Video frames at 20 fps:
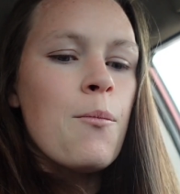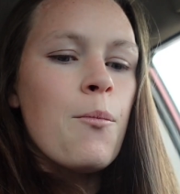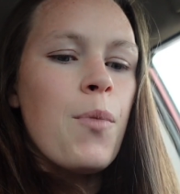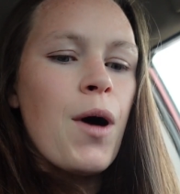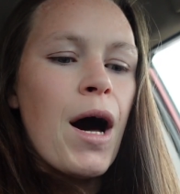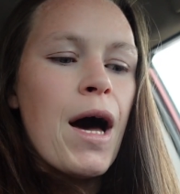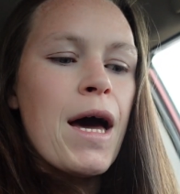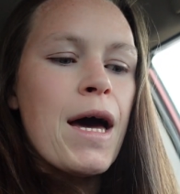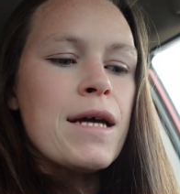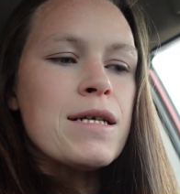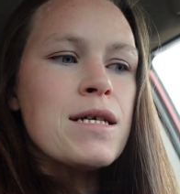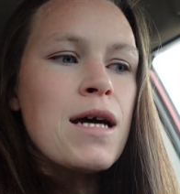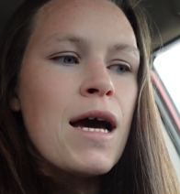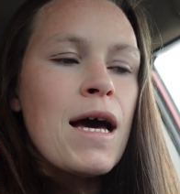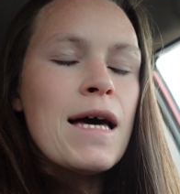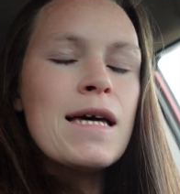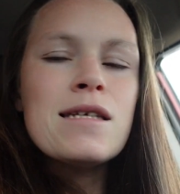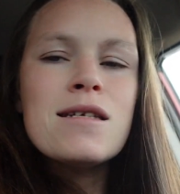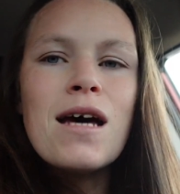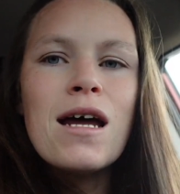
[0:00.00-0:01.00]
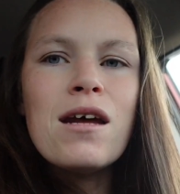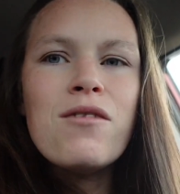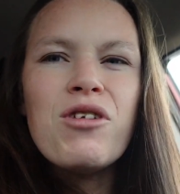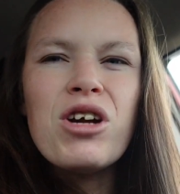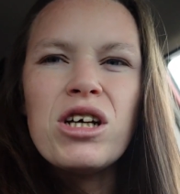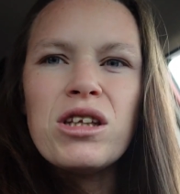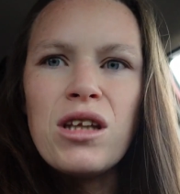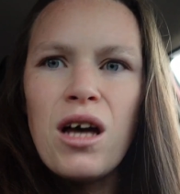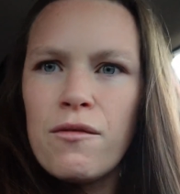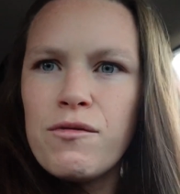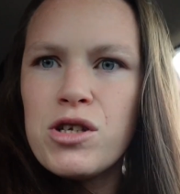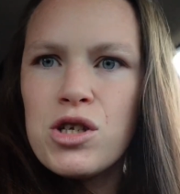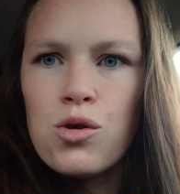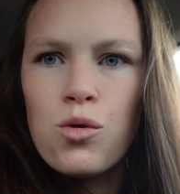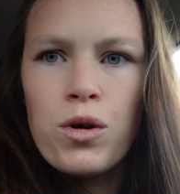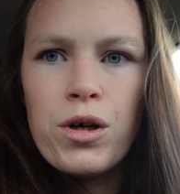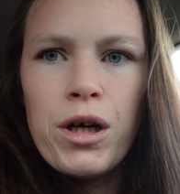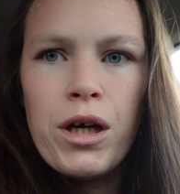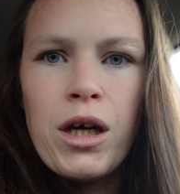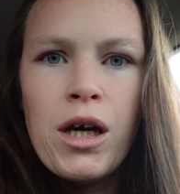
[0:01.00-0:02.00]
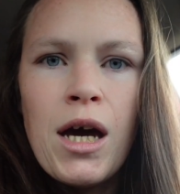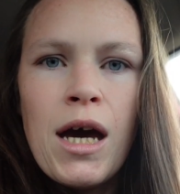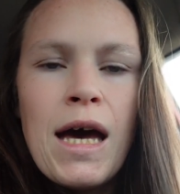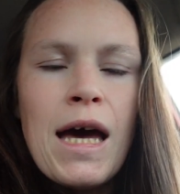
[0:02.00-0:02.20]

But it's not even a love story.